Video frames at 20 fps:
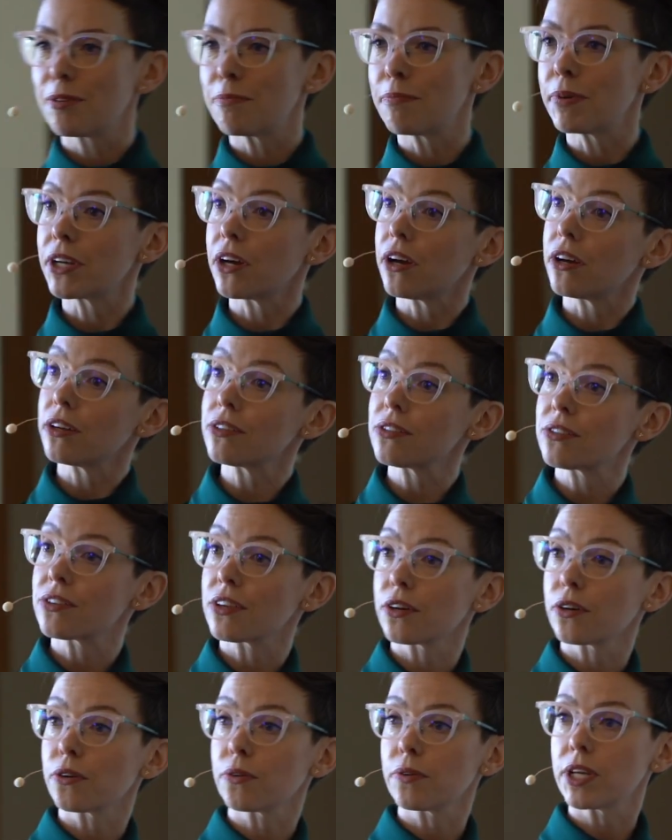but
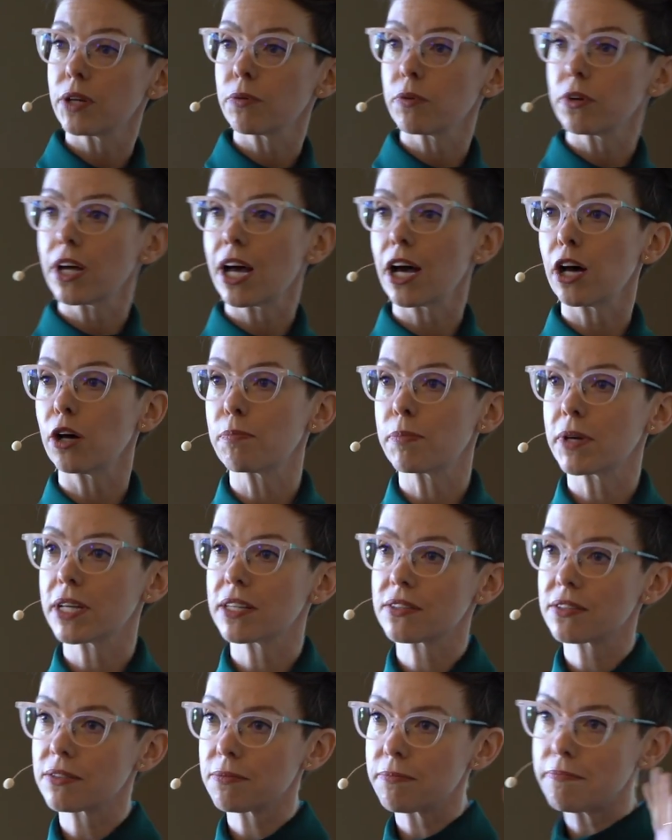also it will help
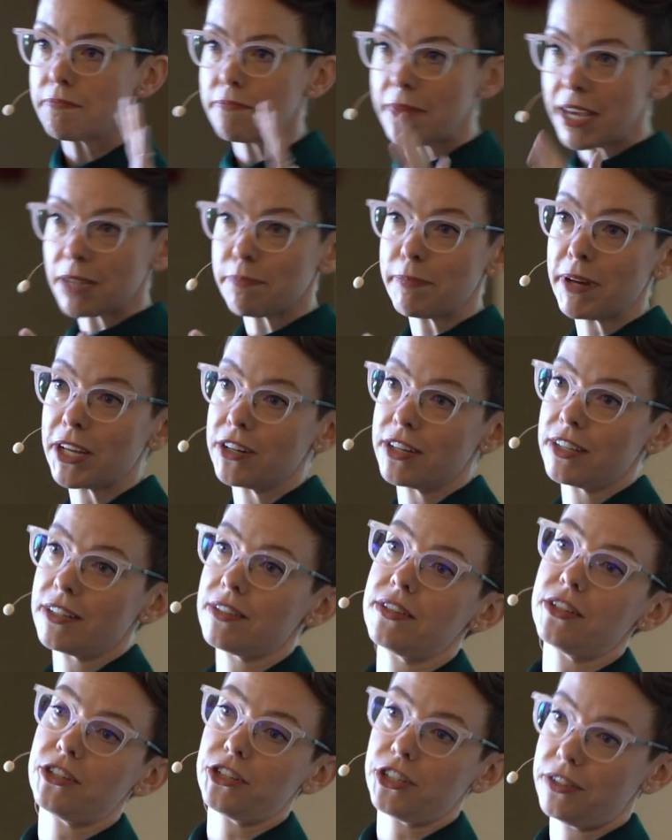us make better
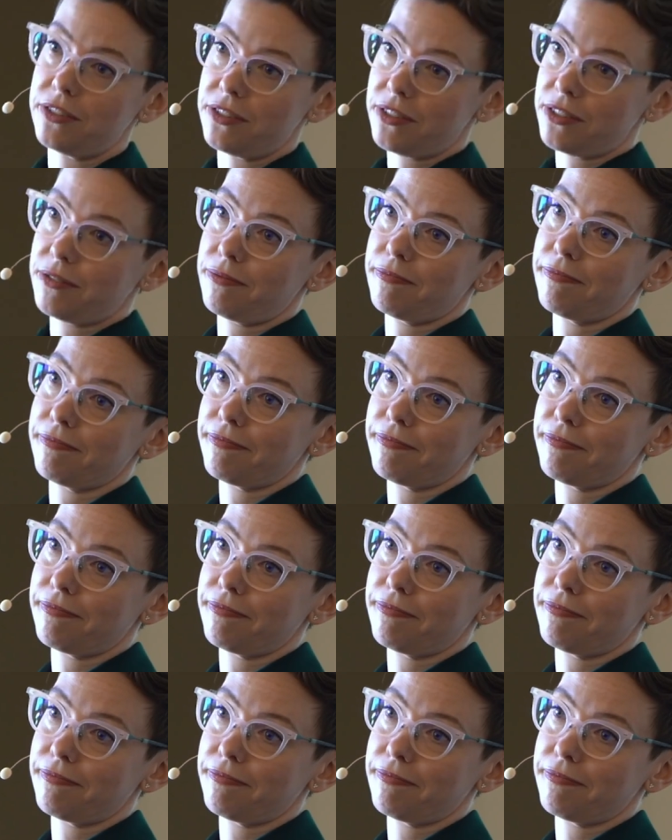decisions.